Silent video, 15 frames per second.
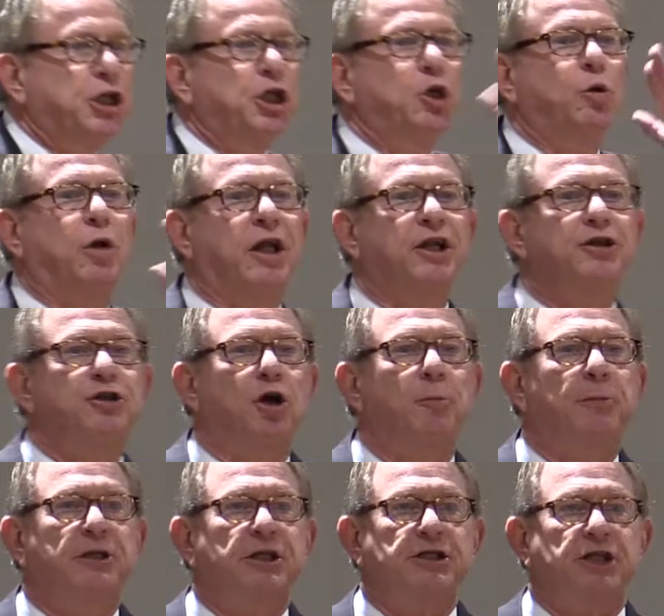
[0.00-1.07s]
you will
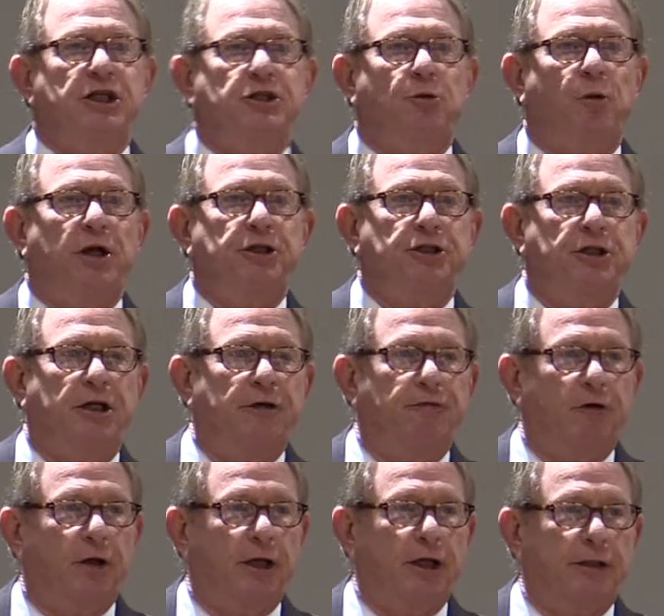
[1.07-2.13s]
interpret the situation
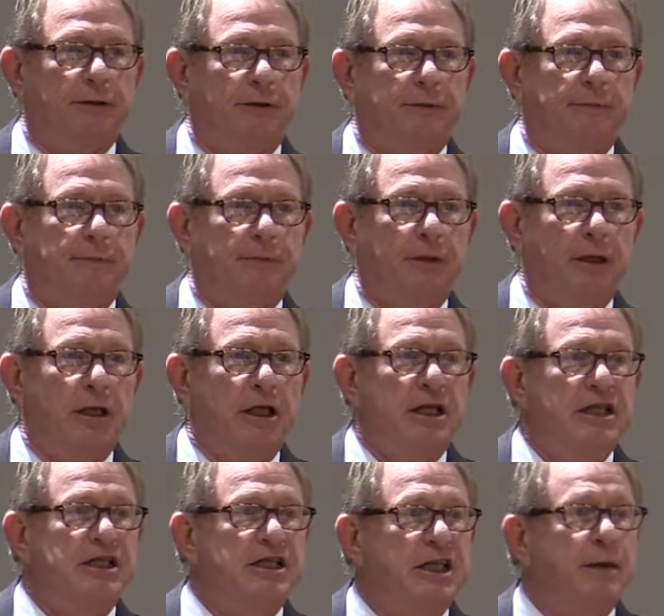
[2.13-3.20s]
differently.
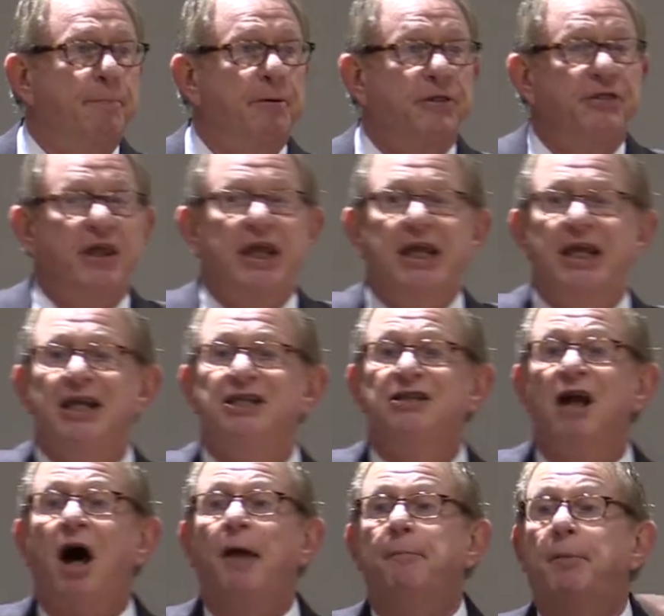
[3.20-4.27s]
Sympathy is
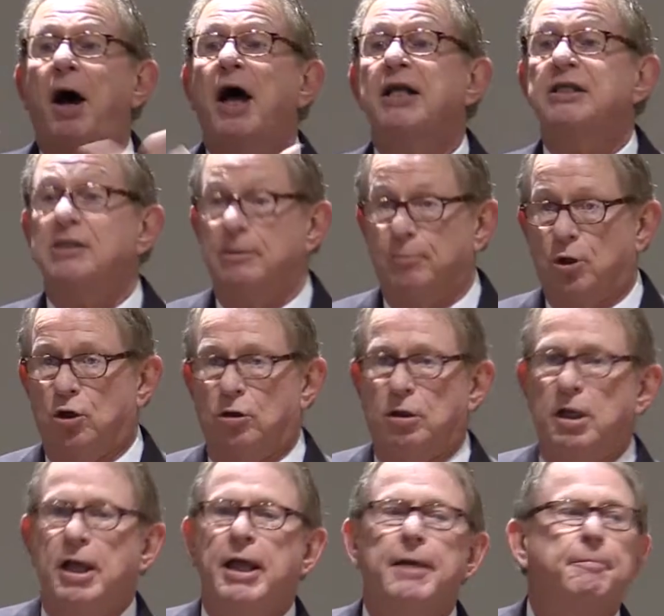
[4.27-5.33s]
not possible.
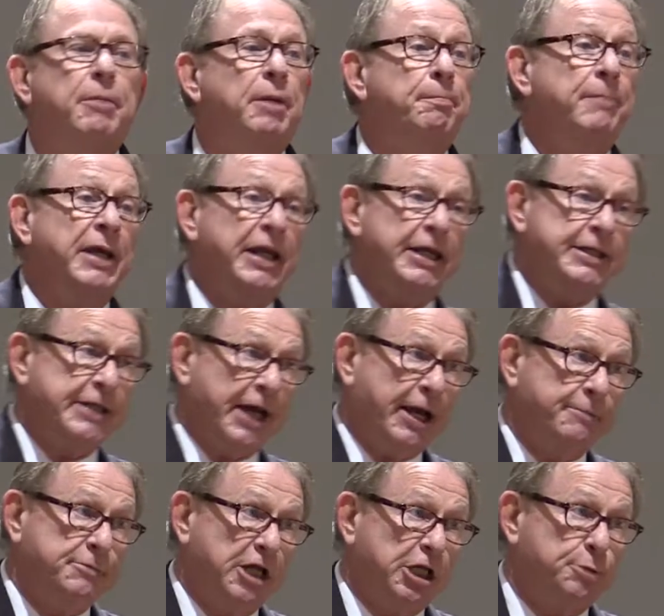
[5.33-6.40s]
But many
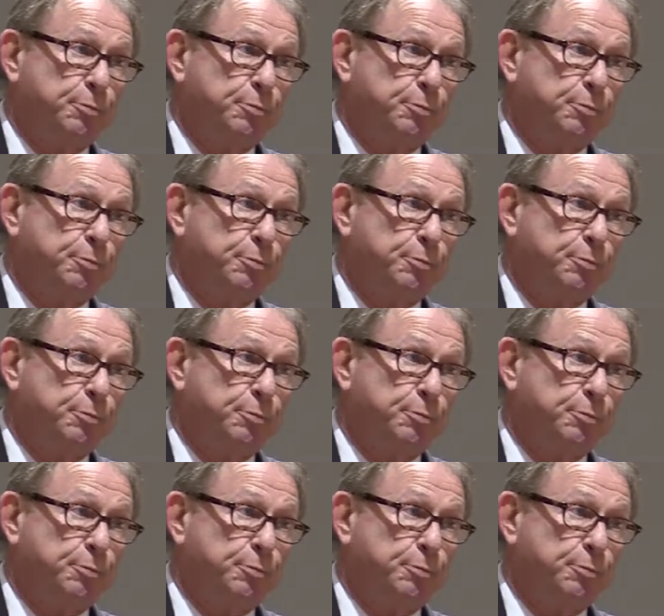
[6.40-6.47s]
times as